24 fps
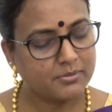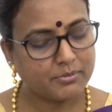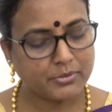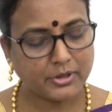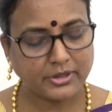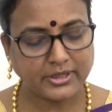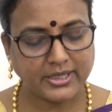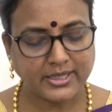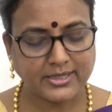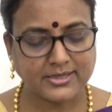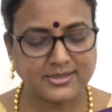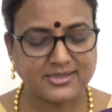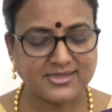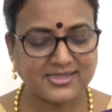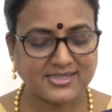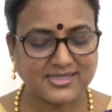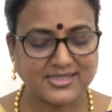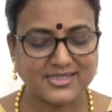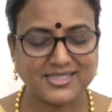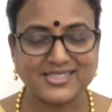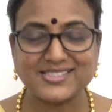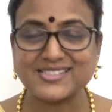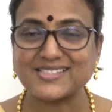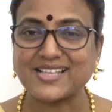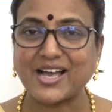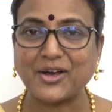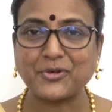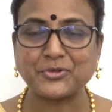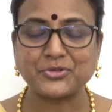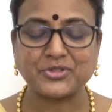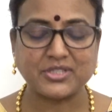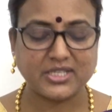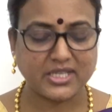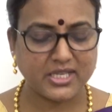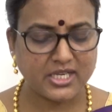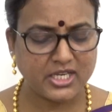Protect us in the
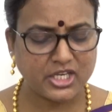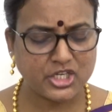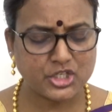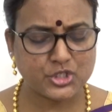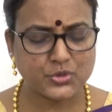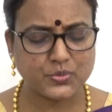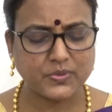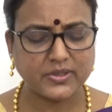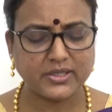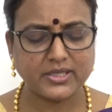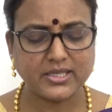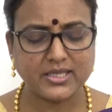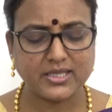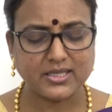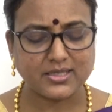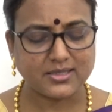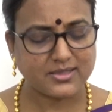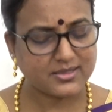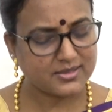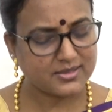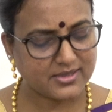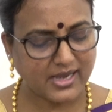south, Ishwari,